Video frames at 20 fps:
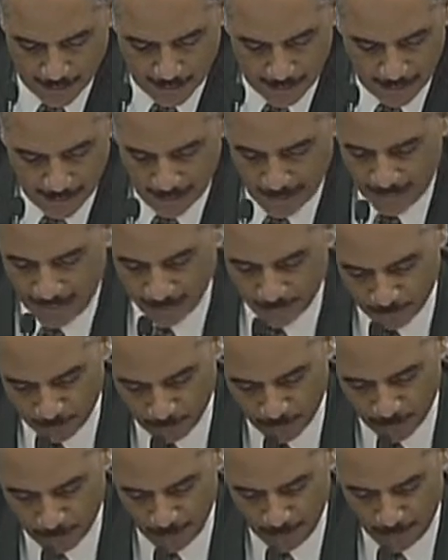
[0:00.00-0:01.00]
I
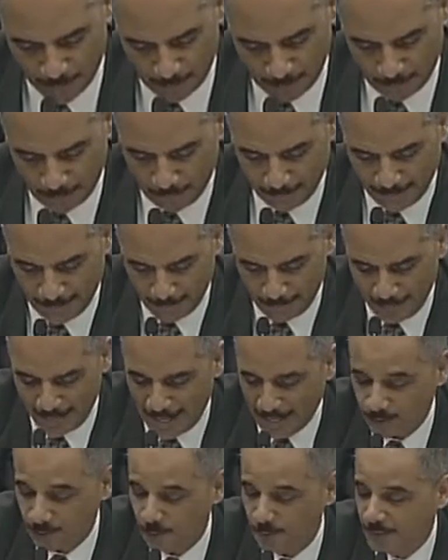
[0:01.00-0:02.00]
can probably get
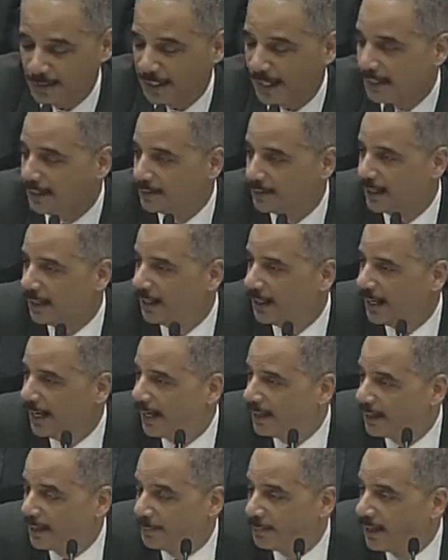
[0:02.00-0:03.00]
back to you with that.
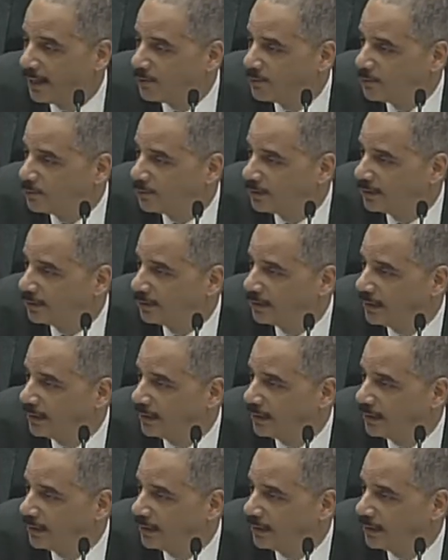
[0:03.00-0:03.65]
I'm not sure.